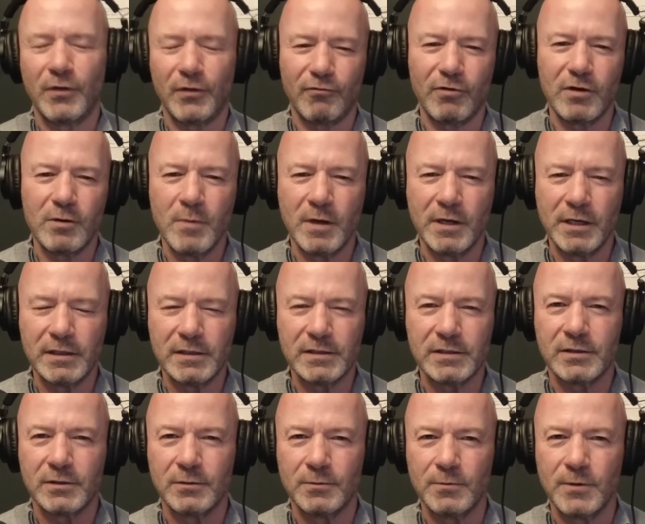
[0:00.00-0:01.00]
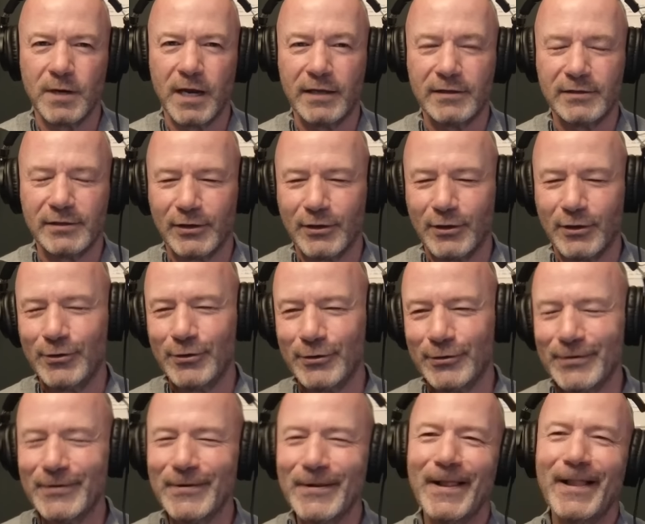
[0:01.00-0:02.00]
three minutes to uh, to
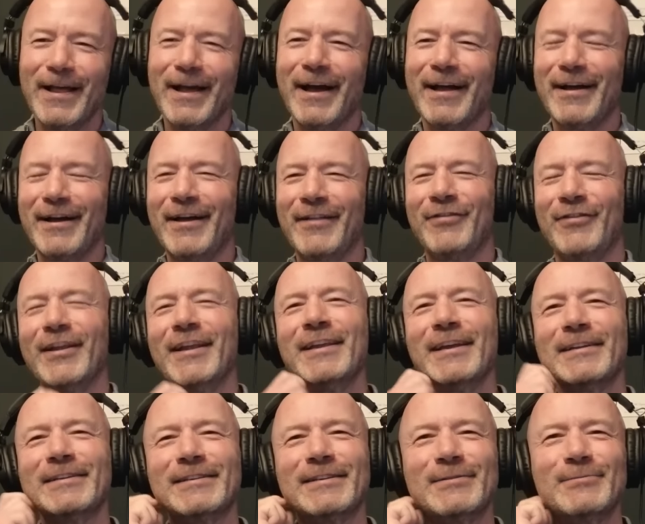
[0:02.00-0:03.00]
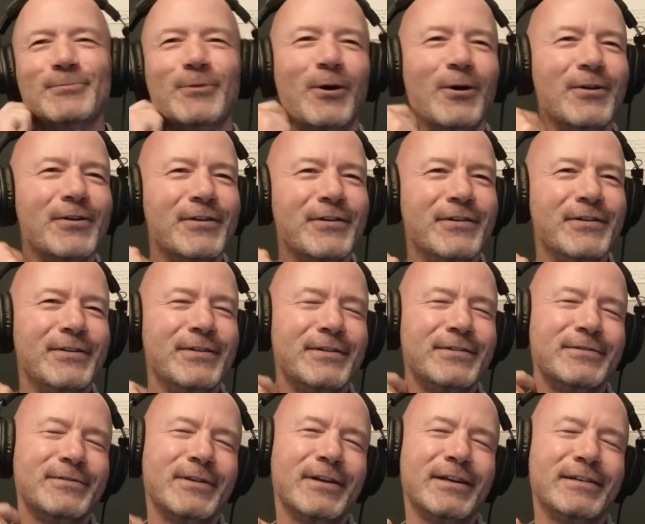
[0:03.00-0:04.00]
go. Uh, I think I did
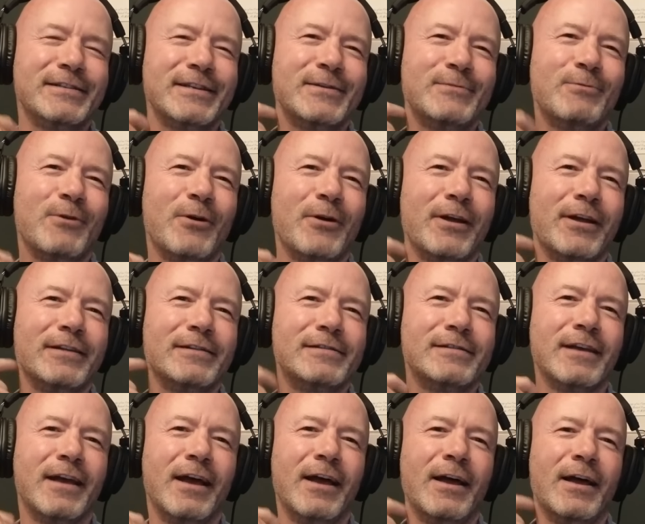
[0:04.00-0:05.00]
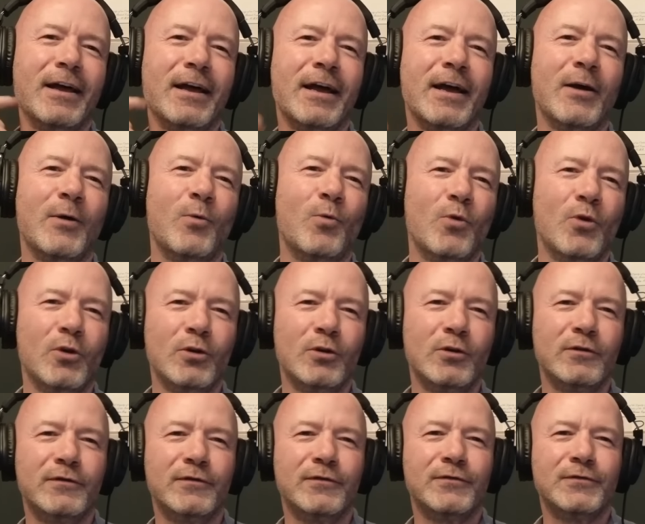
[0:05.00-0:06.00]
one. I did one at uh,
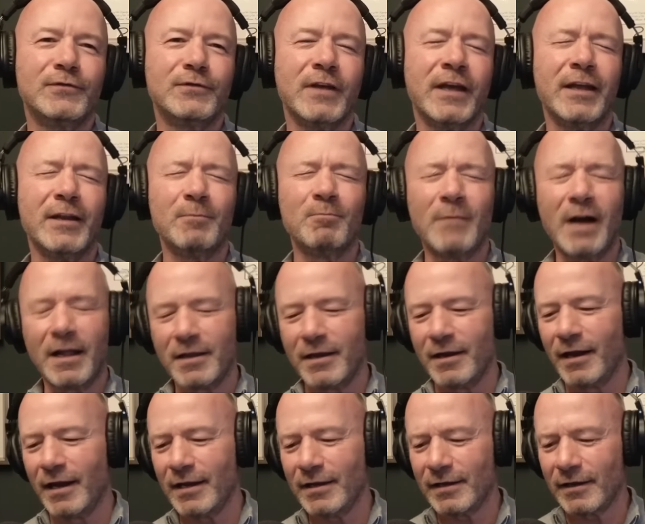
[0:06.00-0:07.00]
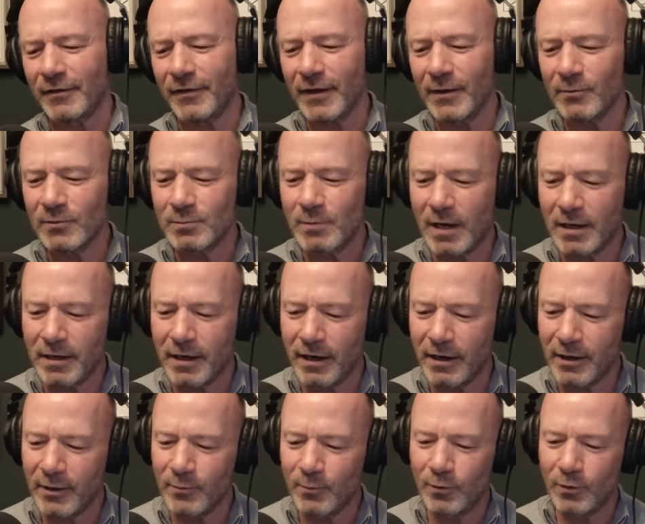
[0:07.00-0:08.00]
Wolves at Man United. I think it was Man
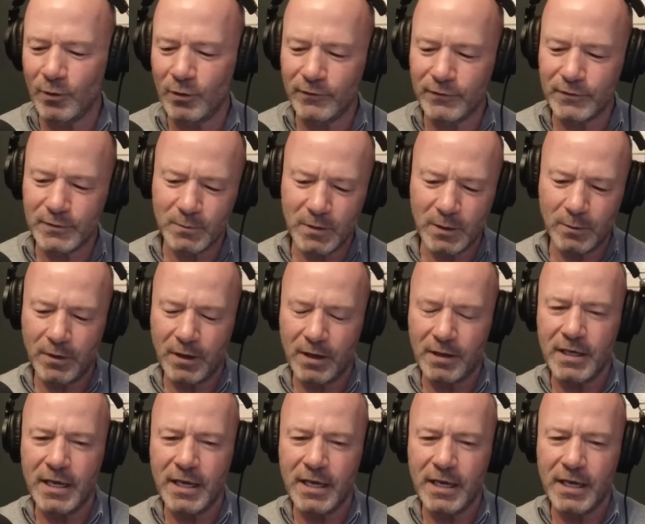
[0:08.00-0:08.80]
United Wolves maybe a